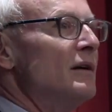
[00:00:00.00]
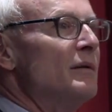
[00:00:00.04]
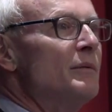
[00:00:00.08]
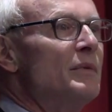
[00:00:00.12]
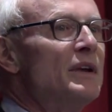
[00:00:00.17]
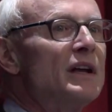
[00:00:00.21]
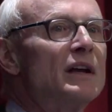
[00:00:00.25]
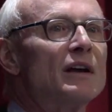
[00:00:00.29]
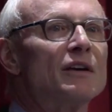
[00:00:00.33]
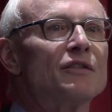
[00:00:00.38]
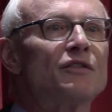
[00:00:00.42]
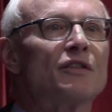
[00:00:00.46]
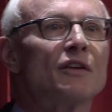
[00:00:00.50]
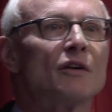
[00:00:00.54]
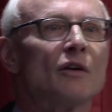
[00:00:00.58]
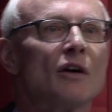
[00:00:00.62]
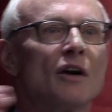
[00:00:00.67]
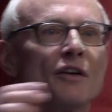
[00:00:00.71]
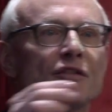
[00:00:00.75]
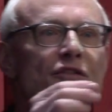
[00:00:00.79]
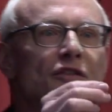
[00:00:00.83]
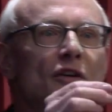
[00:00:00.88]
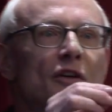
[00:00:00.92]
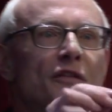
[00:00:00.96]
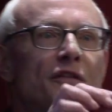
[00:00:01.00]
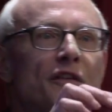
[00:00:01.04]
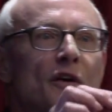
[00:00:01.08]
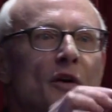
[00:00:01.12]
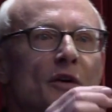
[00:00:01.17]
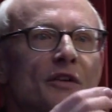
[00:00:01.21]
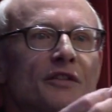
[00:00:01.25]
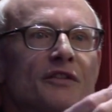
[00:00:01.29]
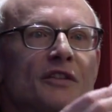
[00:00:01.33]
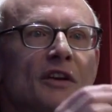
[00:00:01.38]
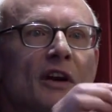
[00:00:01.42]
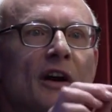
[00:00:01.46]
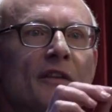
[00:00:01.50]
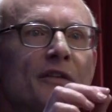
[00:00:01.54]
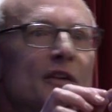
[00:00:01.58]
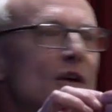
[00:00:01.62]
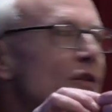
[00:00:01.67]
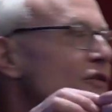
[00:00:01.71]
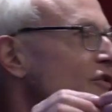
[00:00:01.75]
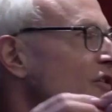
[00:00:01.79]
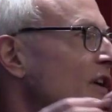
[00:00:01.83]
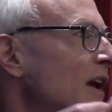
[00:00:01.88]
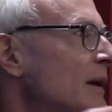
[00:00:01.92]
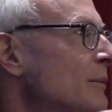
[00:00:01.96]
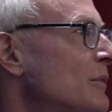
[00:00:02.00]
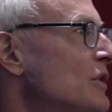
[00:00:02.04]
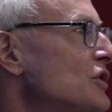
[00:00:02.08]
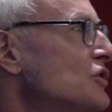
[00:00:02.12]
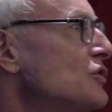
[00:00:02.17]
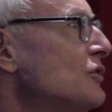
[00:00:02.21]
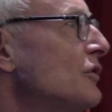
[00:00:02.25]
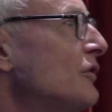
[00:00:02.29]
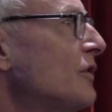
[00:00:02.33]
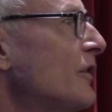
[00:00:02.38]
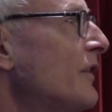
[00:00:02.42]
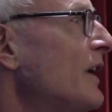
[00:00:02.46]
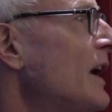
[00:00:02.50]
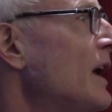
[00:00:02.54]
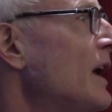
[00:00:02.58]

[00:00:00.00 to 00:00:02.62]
because they're also focusing on those same issues of